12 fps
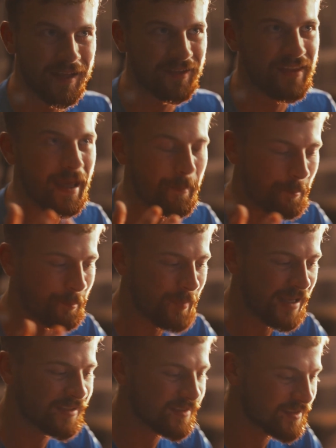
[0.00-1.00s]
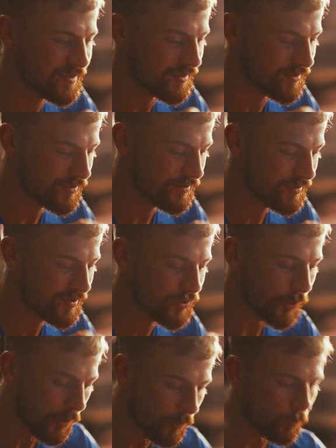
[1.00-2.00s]
that makes
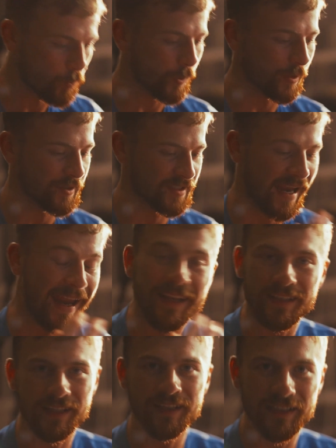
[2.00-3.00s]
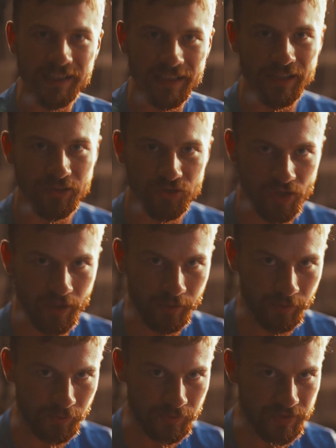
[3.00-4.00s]
Star Wars and Indiana
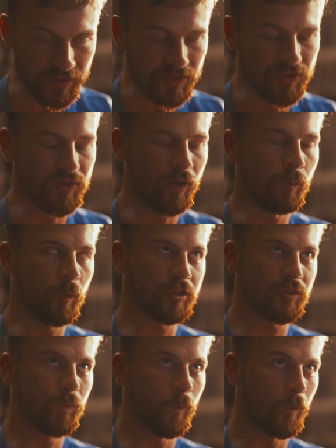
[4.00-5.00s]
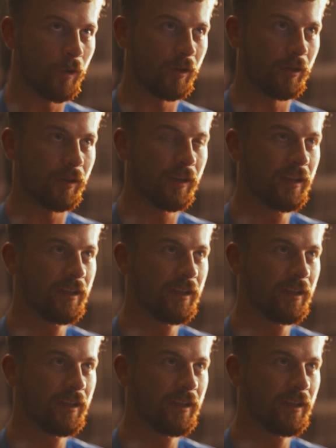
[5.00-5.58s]
Jones so much more